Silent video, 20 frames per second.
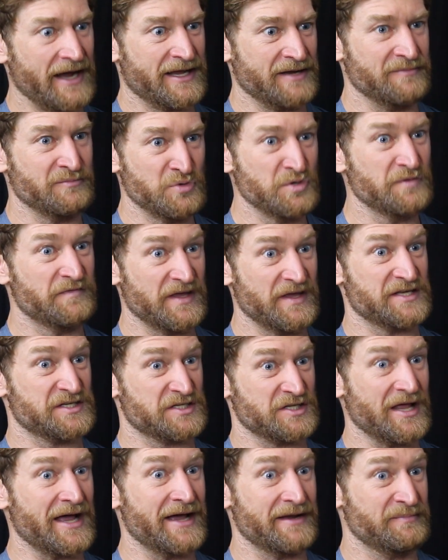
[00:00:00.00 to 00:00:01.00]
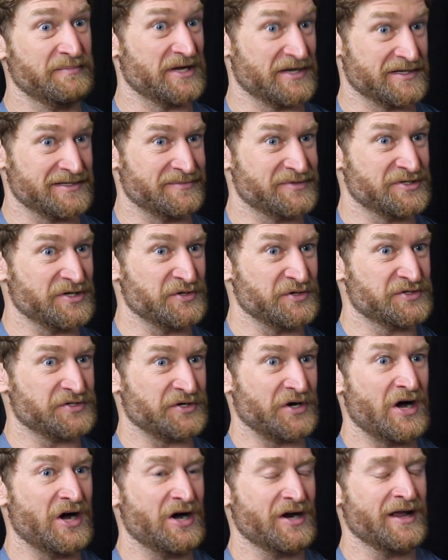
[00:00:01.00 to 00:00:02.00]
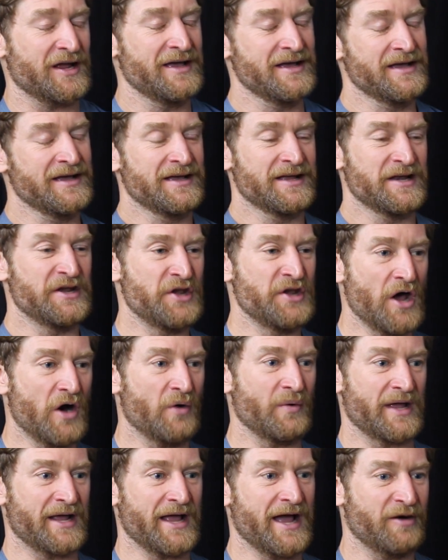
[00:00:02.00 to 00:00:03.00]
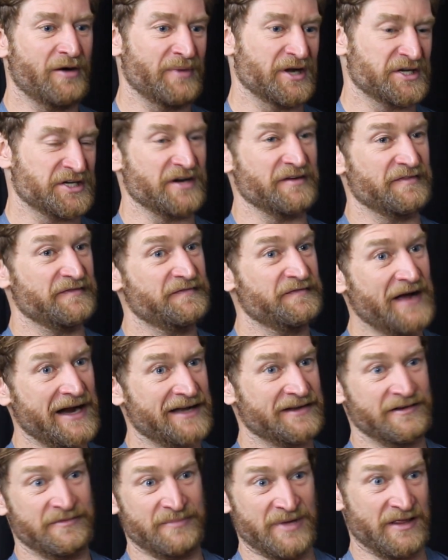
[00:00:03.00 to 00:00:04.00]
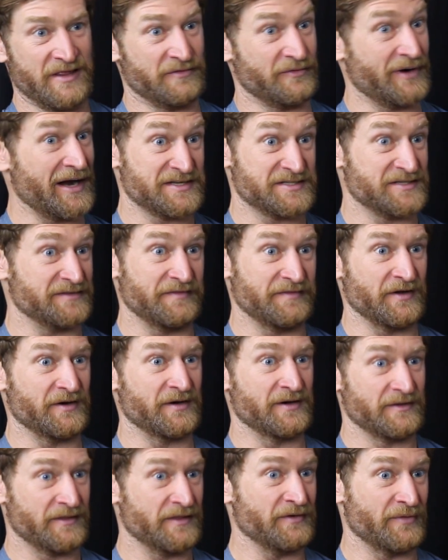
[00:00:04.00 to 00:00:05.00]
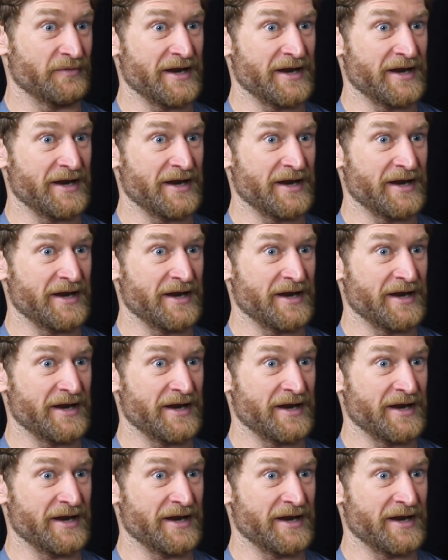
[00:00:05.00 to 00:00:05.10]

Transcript: i can move this sled because i'm so strong knowing how much it affected me the rest of the the